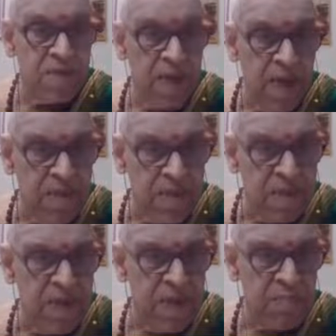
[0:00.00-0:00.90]

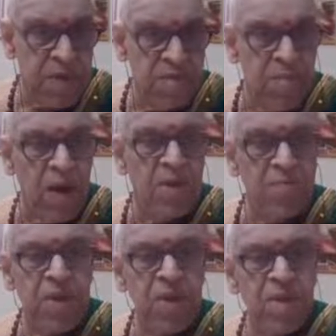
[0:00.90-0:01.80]
Sahasradala Padma
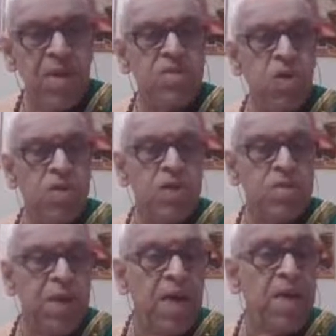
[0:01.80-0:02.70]
is what is
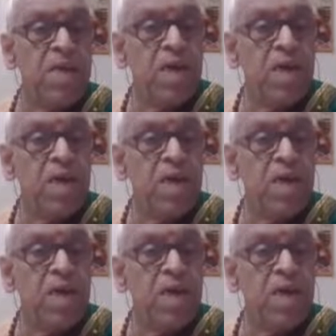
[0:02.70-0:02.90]
being